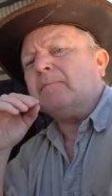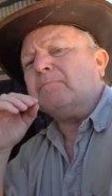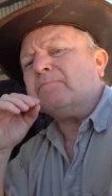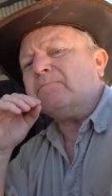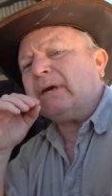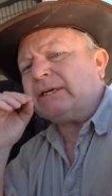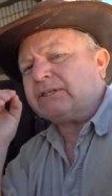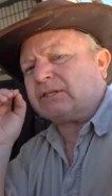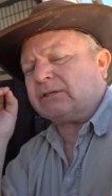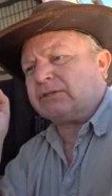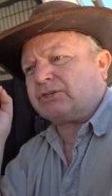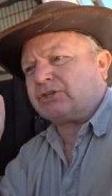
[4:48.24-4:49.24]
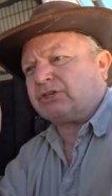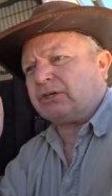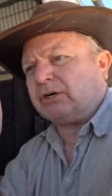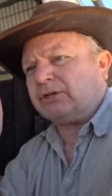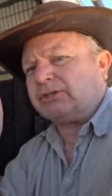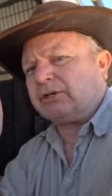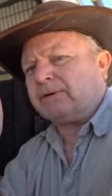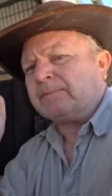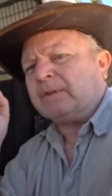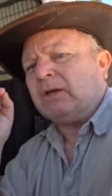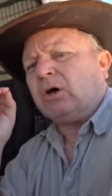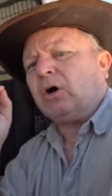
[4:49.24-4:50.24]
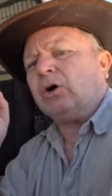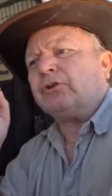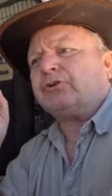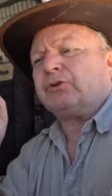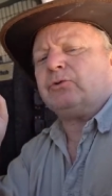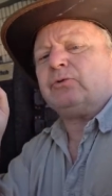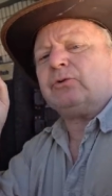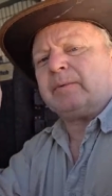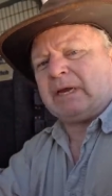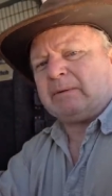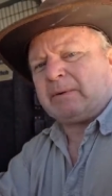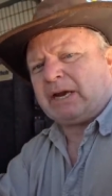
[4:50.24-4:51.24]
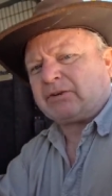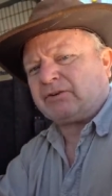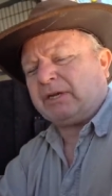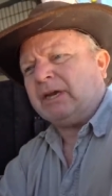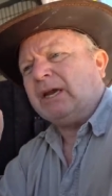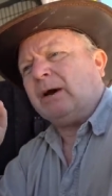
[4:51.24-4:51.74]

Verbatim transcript: maintenance charger onto the main battery.